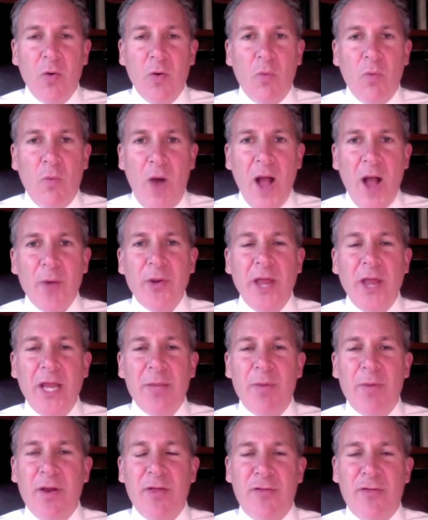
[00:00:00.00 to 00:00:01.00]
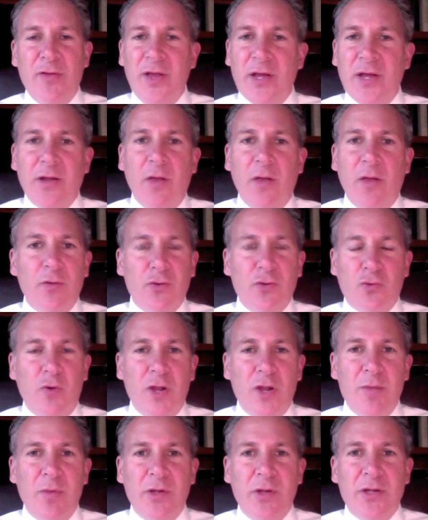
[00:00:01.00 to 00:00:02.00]
why would anybody think another
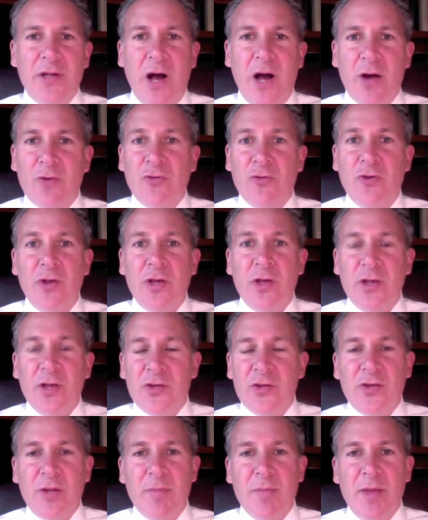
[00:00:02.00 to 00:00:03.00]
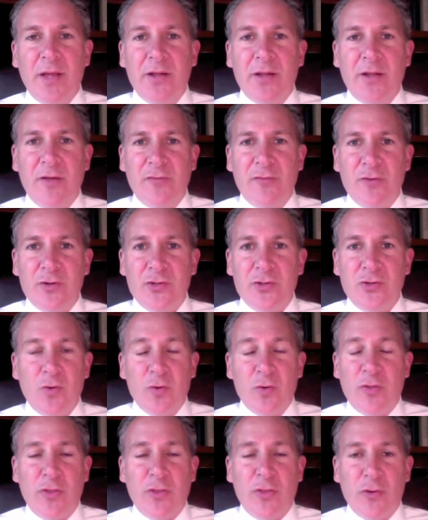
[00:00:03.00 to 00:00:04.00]
$20 million is going to make a difference,
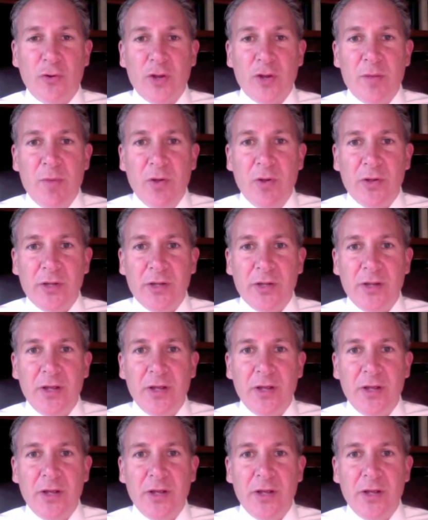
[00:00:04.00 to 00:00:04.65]
or $30 million?